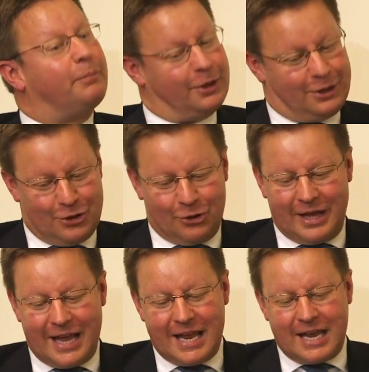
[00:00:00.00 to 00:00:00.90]
But you know,
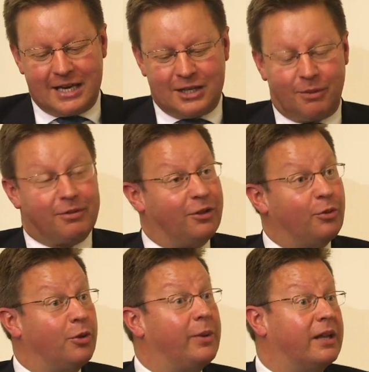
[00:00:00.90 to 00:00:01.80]
it's something
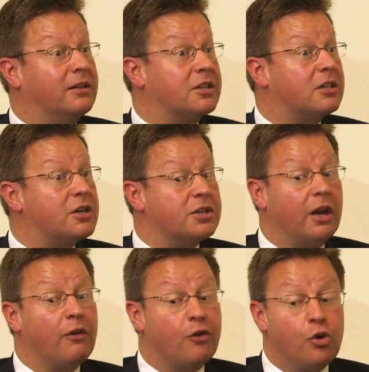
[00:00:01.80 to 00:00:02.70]
that we can discuss.
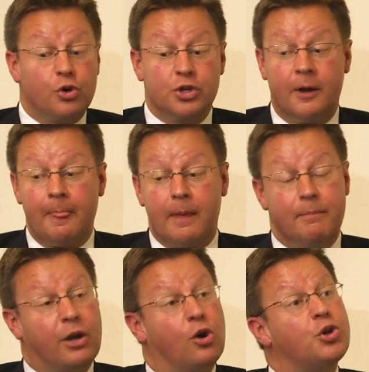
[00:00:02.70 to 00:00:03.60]
And of course,
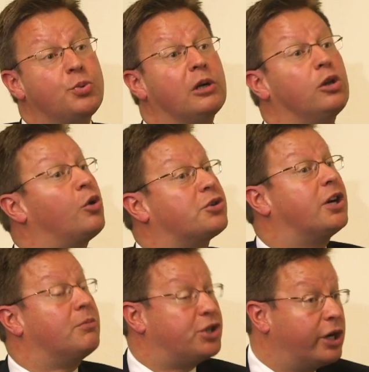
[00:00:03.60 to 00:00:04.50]
because we're
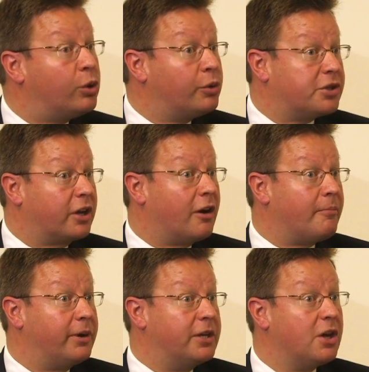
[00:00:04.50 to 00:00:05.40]
long-term shareholders in
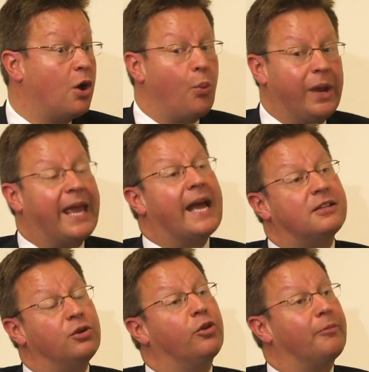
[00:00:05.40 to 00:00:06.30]
companies, we get
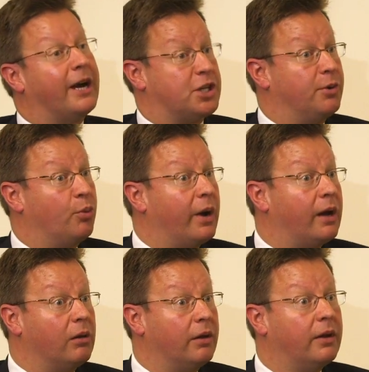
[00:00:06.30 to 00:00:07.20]
to know the management
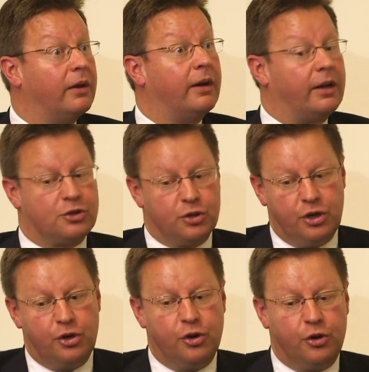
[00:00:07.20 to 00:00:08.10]
well. And so
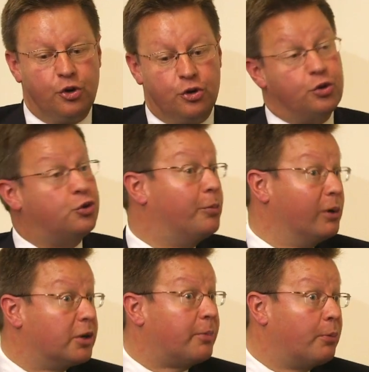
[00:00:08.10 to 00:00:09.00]
you do
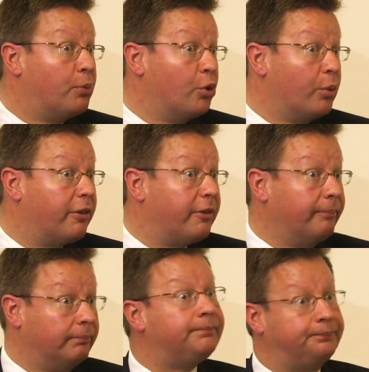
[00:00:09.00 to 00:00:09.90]
build up a rapport with them.